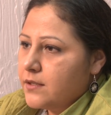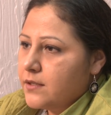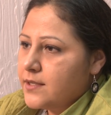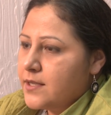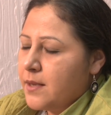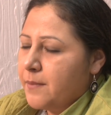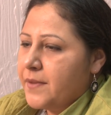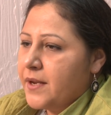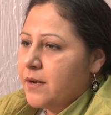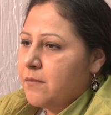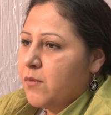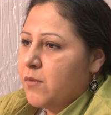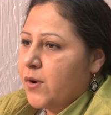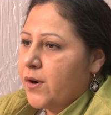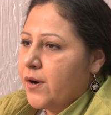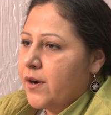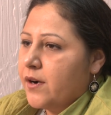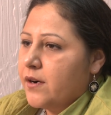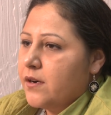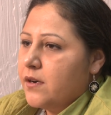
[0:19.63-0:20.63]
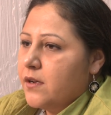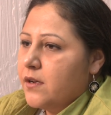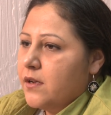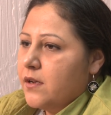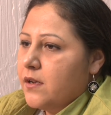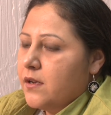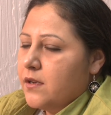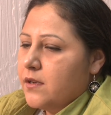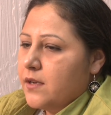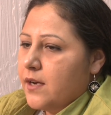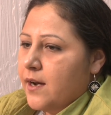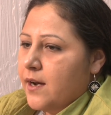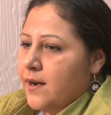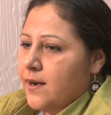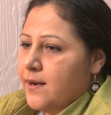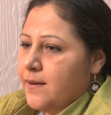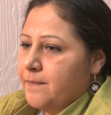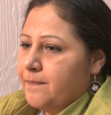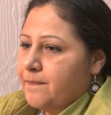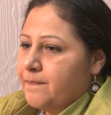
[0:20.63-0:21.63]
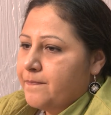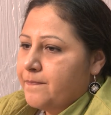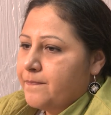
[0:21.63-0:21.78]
something more um,